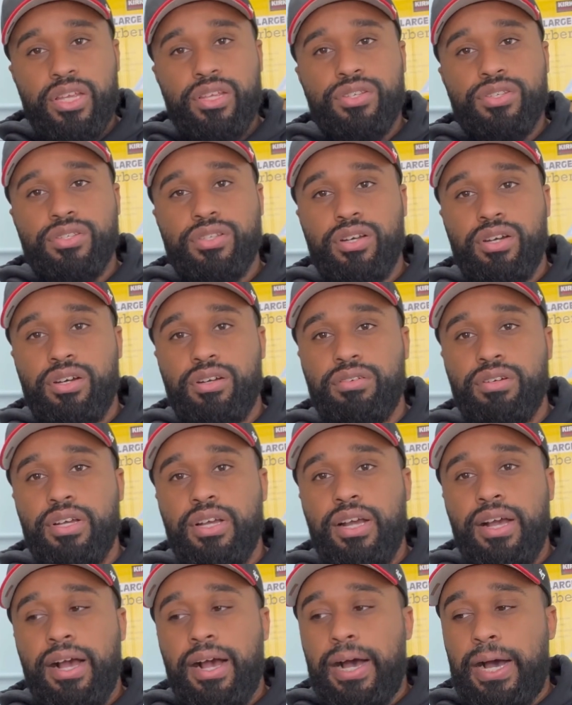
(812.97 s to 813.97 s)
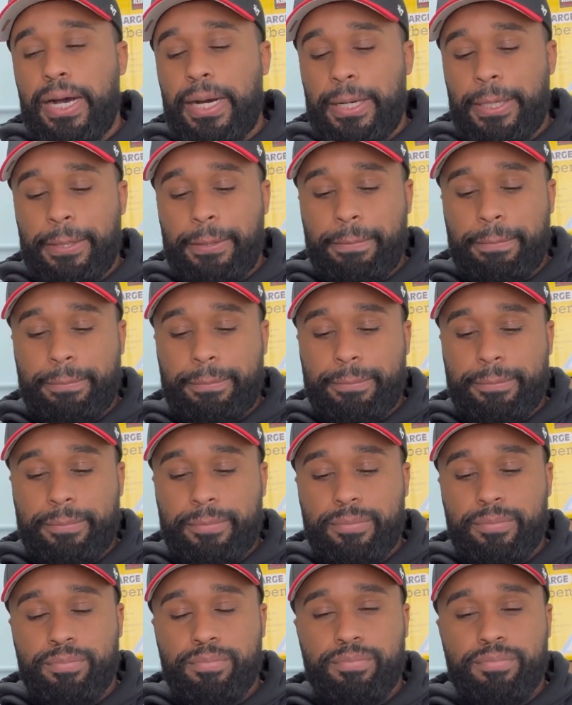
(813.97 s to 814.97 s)
So,
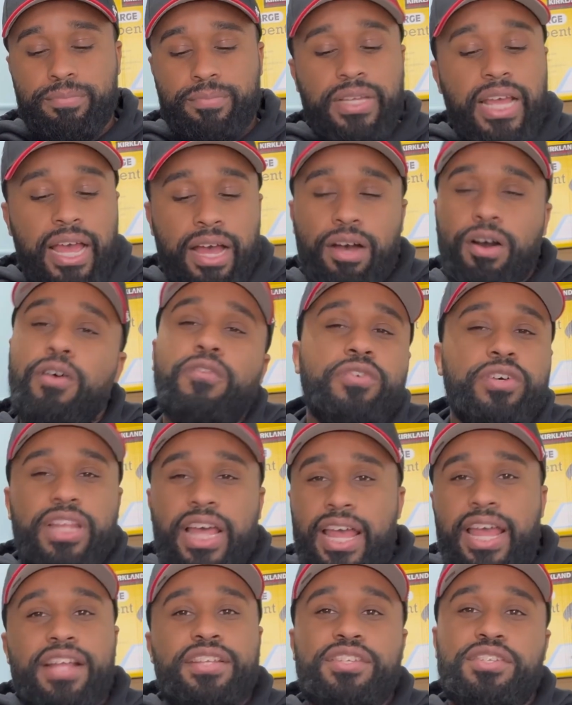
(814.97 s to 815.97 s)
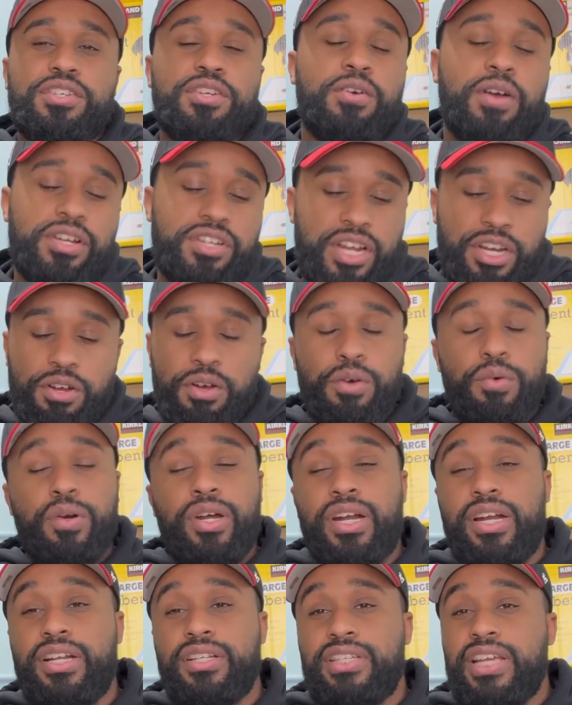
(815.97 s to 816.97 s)
yeah, hopefully that answers your question. I know I
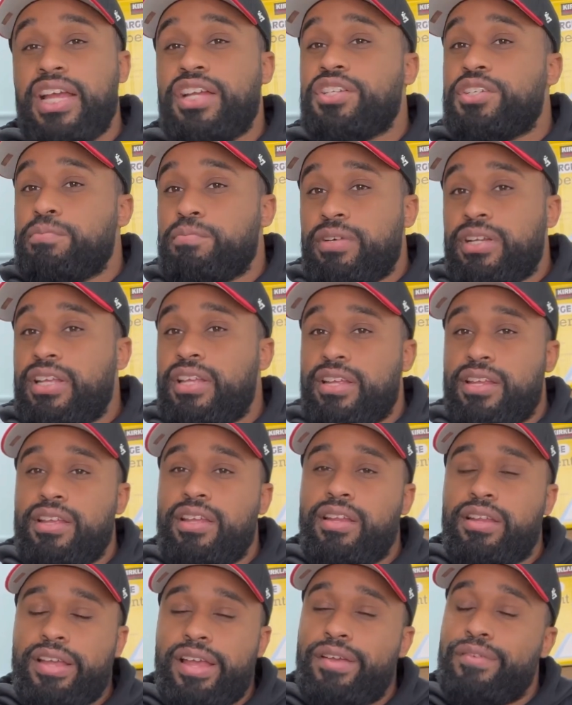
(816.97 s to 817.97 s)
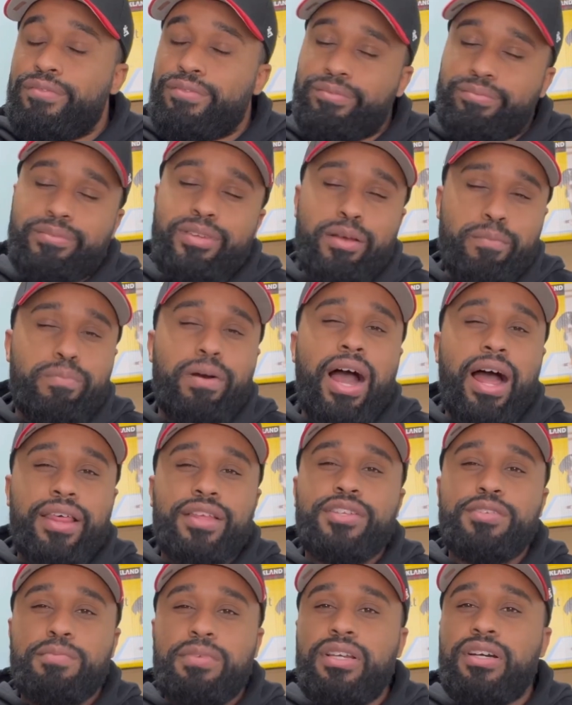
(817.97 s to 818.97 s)
went on a tangent, but it
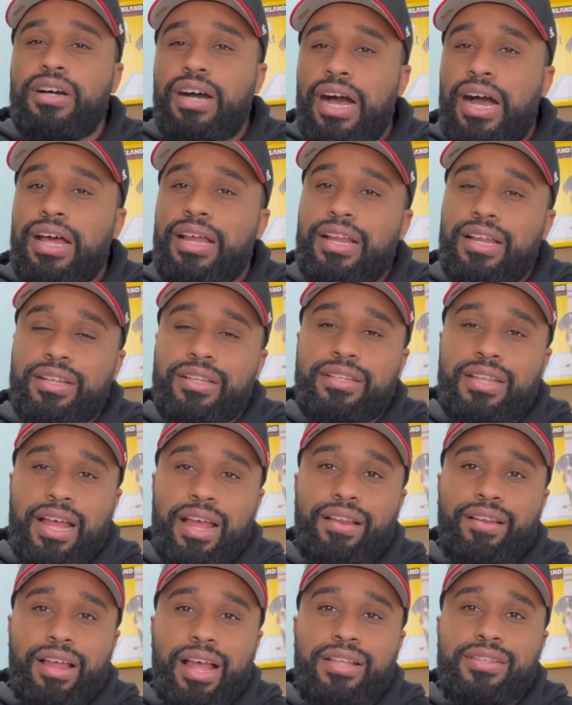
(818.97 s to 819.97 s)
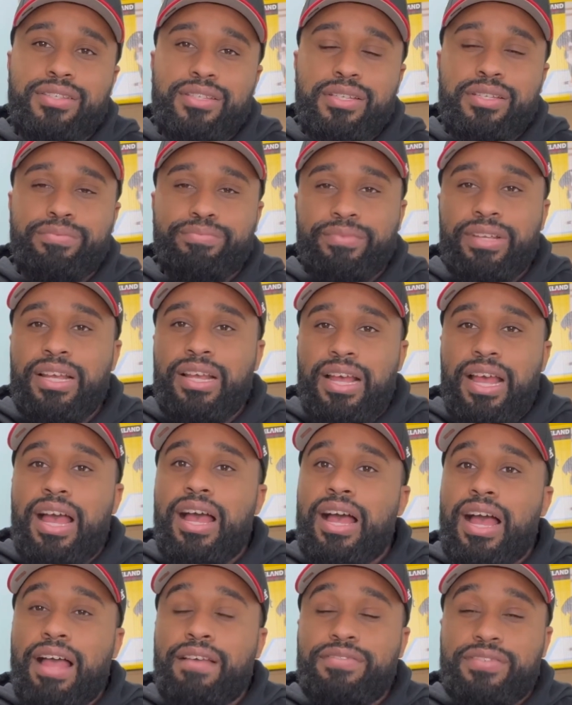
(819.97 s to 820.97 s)
bothers me a lot that
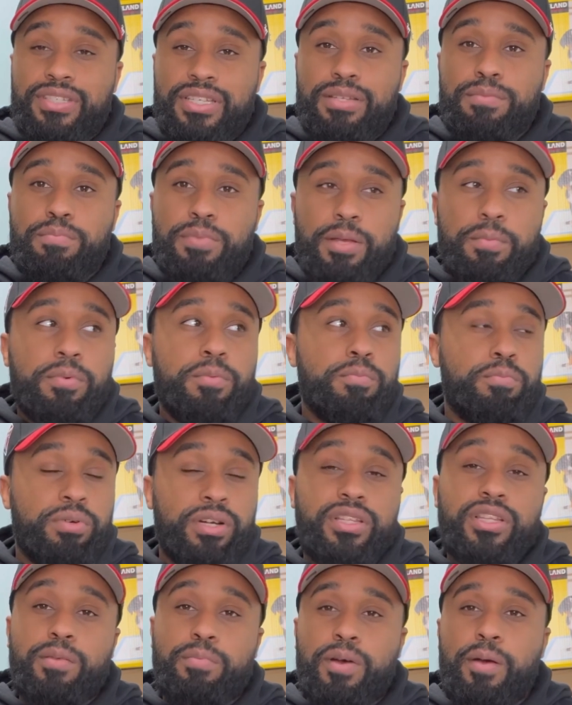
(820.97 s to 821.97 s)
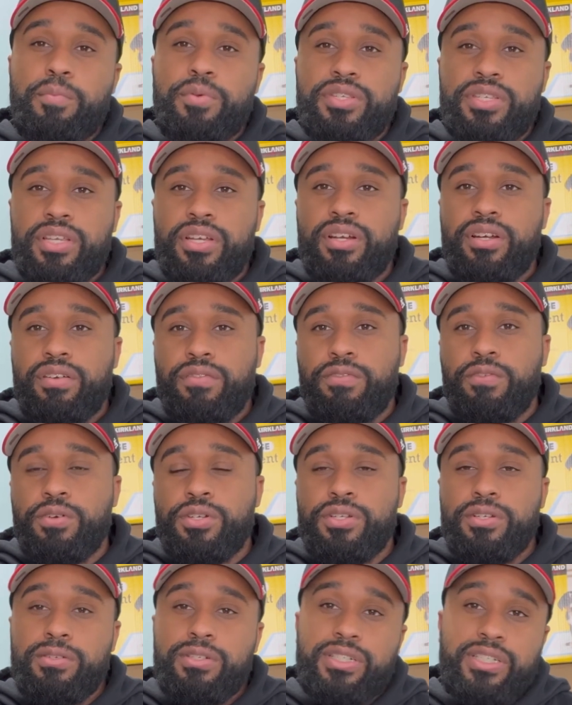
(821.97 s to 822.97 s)
I've seen people bring their puppies here, and
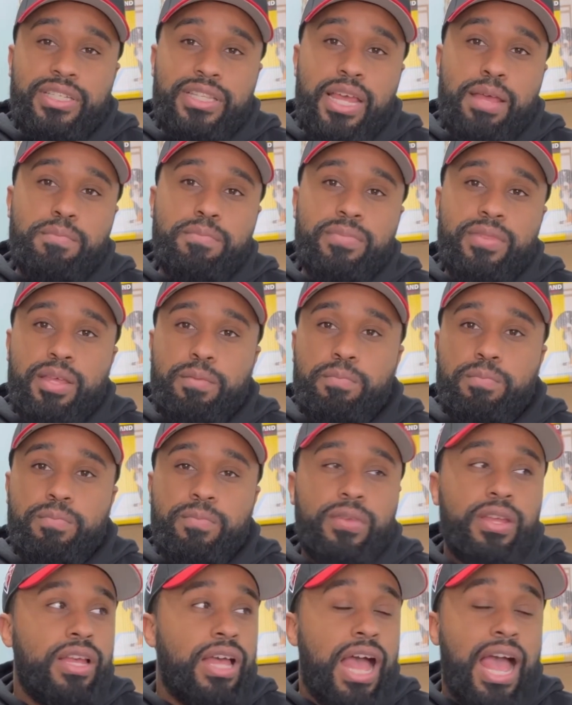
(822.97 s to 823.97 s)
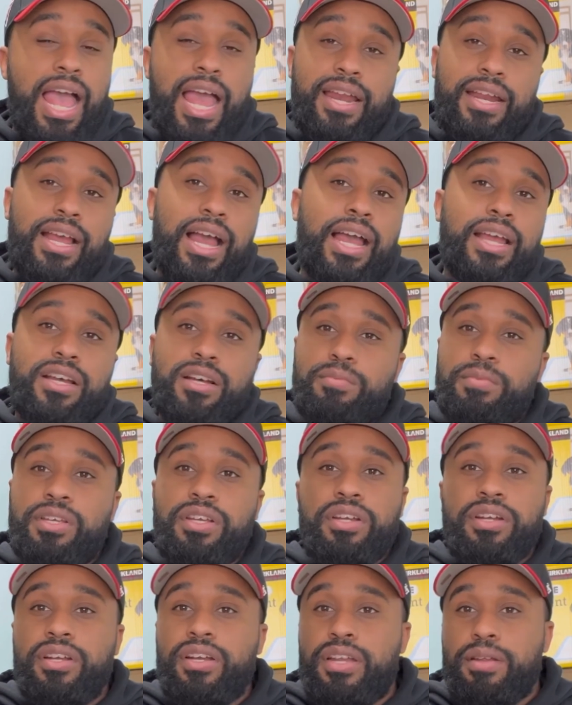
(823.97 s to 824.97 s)
unfortunately I had a guy come
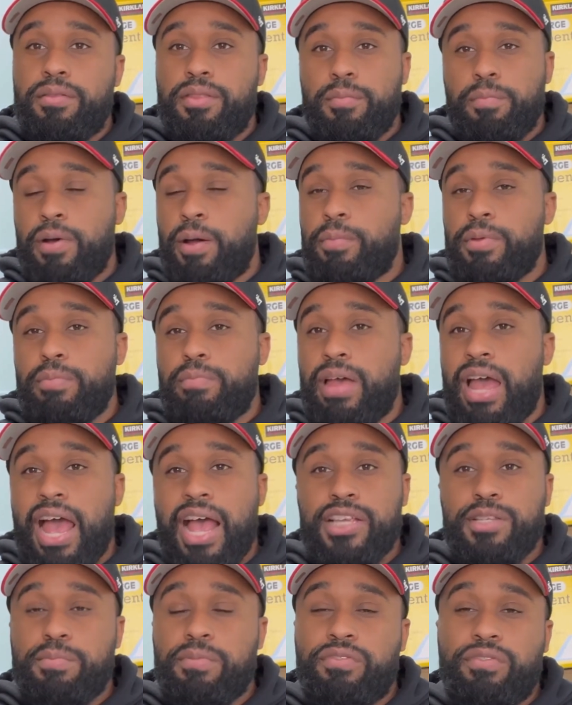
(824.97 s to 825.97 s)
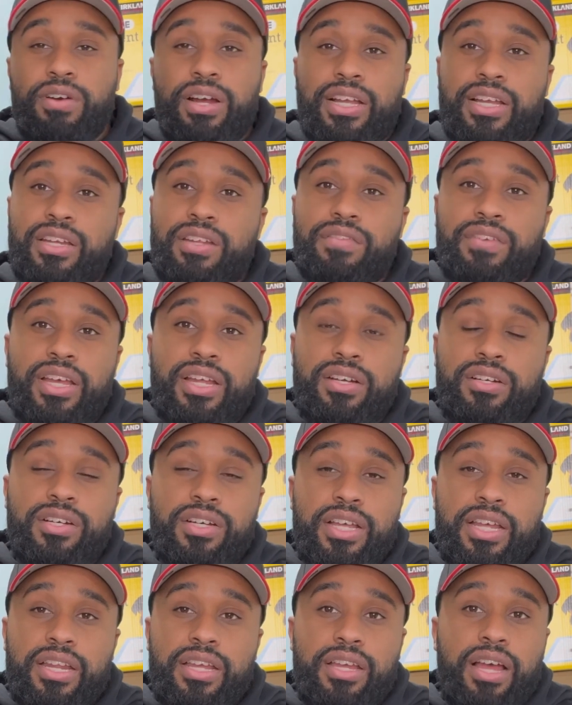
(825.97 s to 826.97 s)
here and the puppy passed before I could even get a
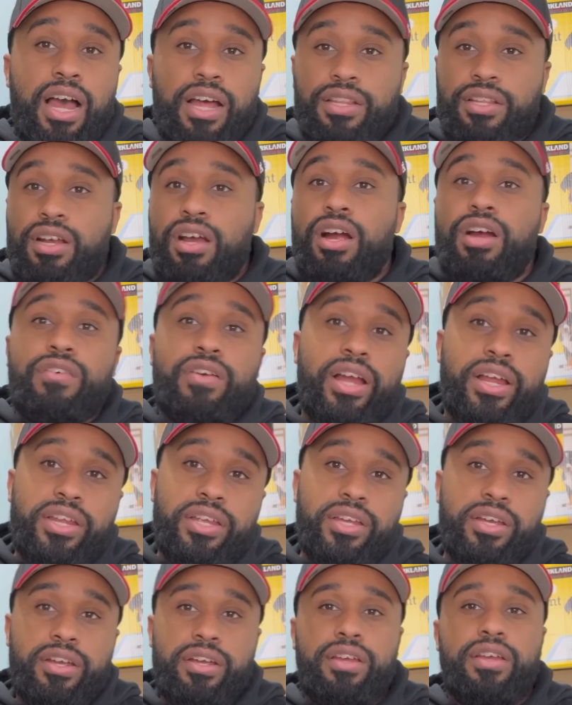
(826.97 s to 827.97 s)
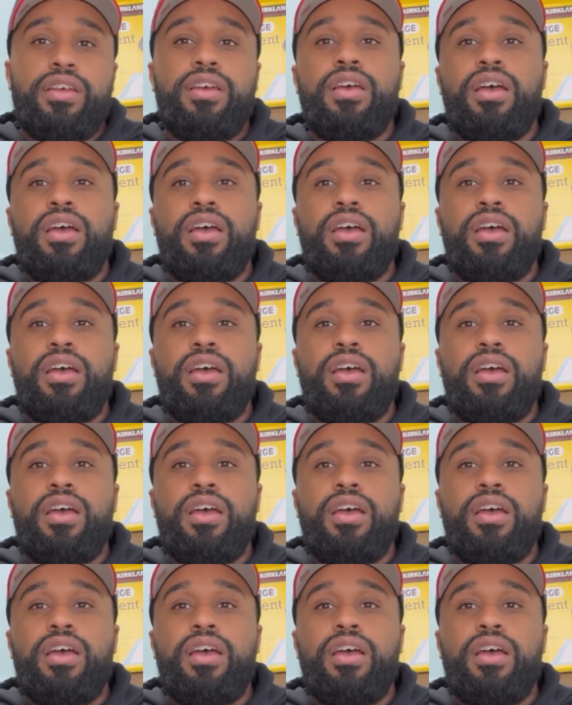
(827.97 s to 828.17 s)
look at it on the car ride here.